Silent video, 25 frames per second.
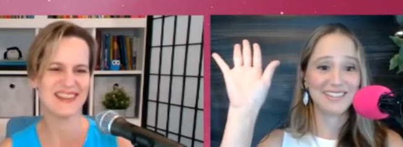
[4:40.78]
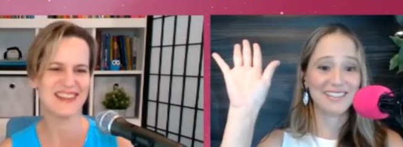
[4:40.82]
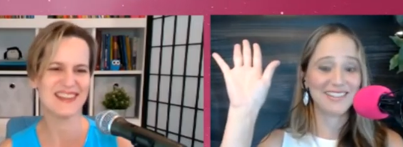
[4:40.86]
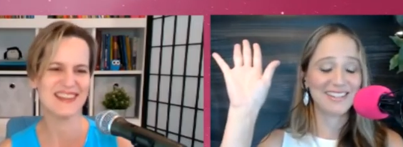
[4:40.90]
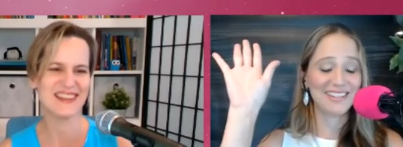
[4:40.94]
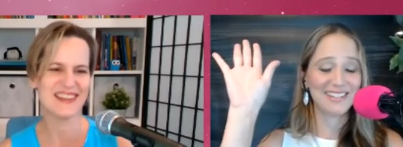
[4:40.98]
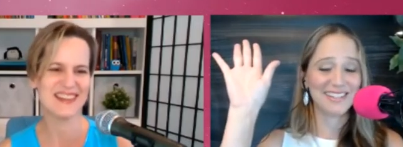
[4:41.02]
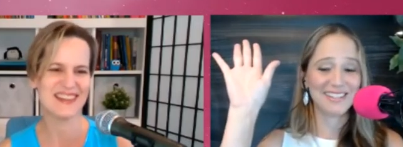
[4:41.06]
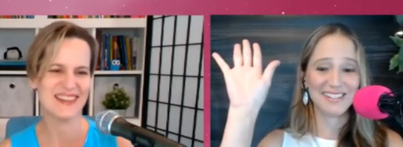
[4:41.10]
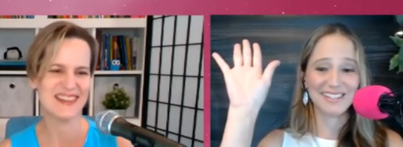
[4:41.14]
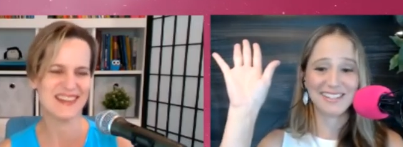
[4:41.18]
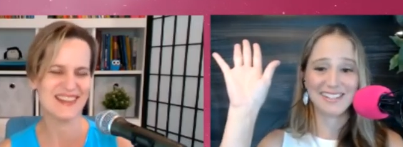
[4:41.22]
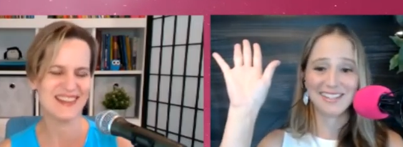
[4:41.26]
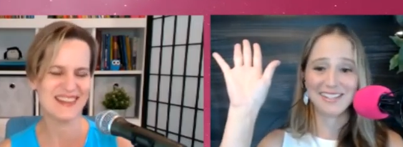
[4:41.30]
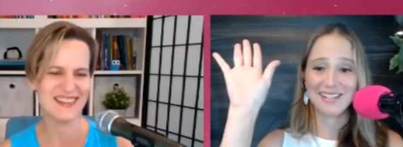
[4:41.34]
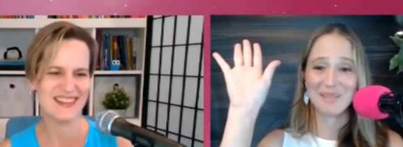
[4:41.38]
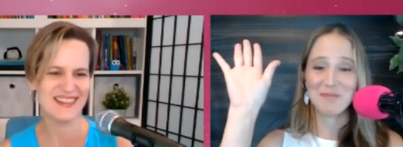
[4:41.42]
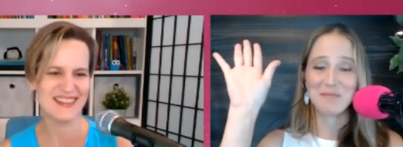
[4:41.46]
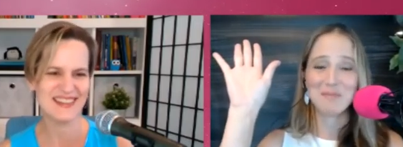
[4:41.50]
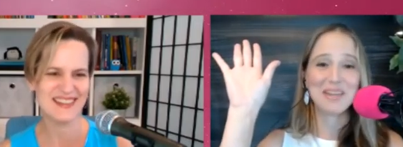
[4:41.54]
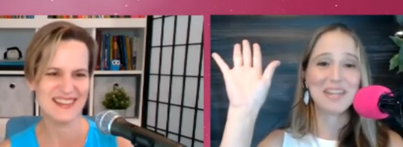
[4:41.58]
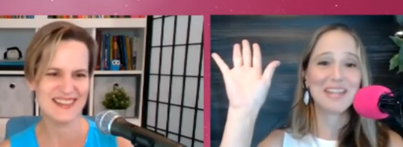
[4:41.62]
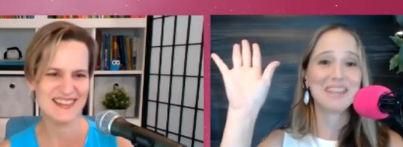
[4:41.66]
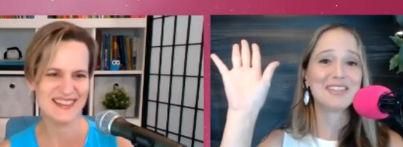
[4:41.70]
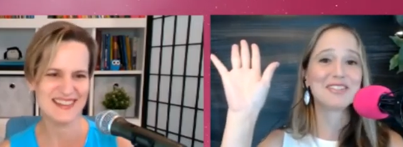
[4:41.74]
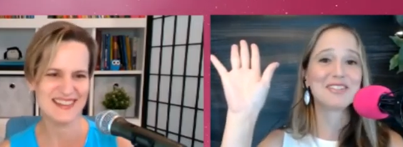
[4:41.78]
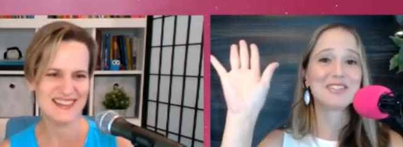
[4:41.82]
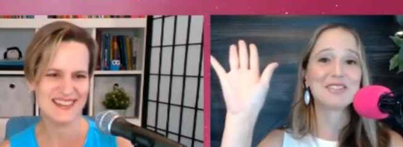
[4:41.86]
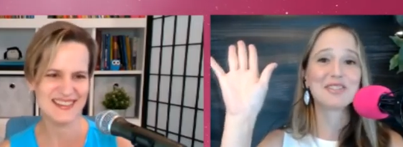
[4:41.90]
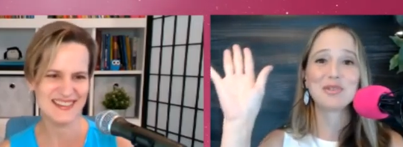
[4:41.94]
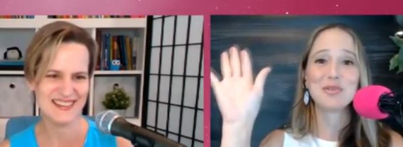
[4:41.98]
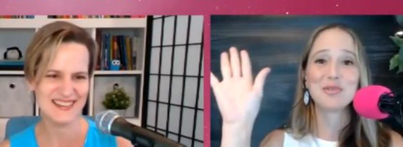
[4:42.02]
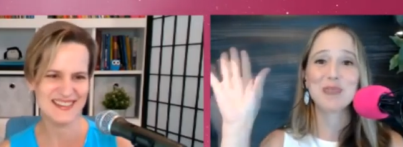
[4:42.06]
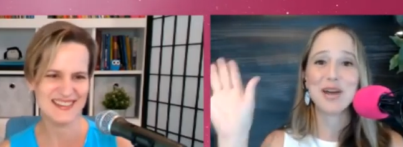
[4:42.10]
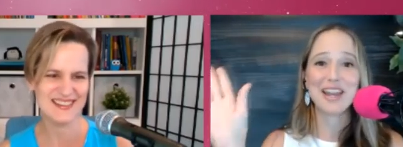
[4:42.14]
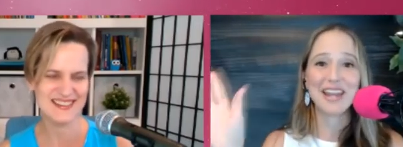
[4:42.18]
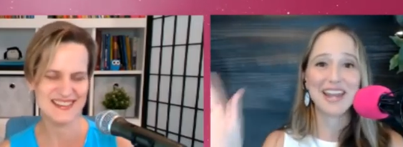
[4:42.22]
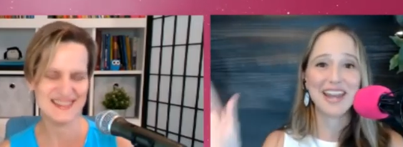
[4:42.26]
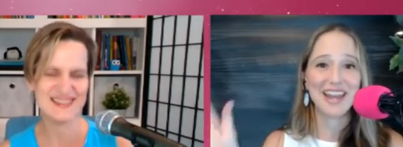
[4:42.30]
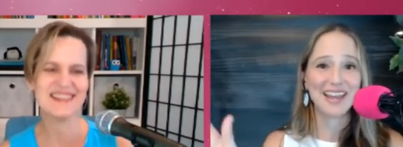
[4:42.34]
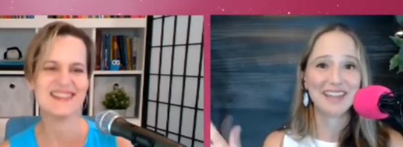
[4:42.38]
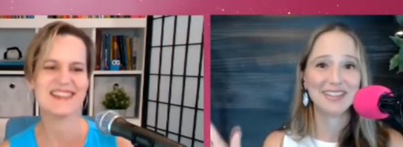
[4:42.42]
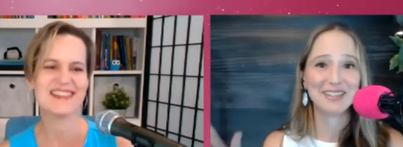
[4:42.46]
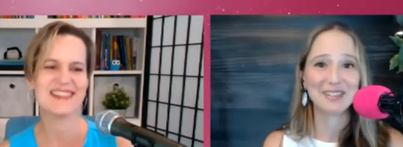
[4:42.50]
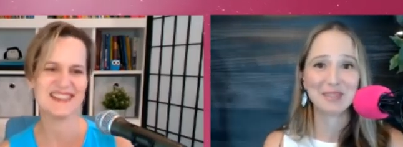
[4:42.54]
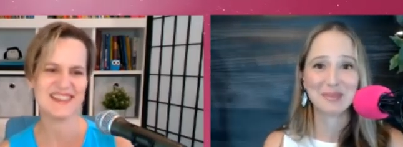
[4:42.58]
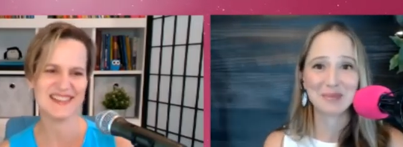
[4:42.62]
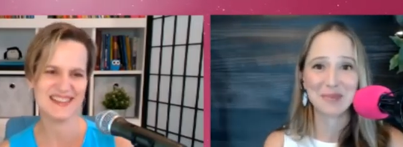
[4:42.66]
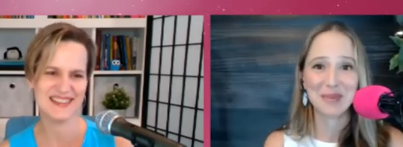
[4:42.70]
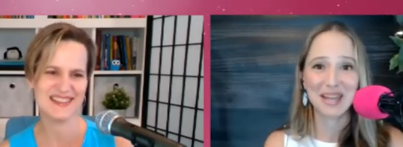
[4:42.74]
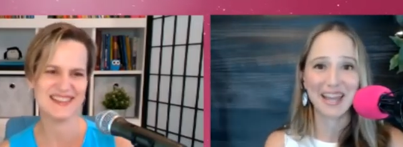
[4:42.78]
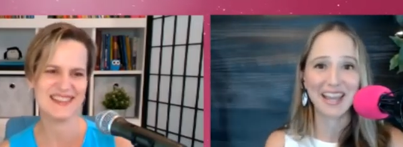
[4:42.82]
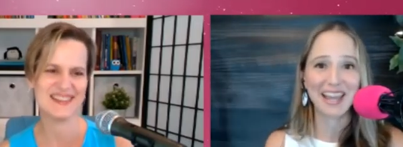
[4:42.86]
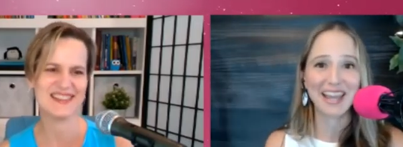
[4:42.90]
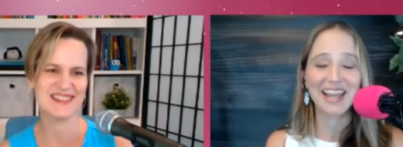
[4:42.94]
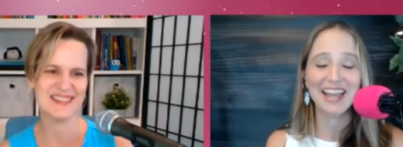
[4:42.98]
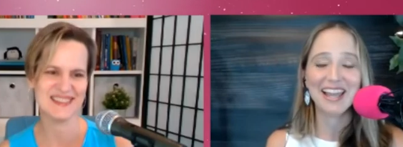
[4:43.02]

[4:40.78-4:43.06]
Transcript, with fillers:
Speaker 1: this is a means to an end to me.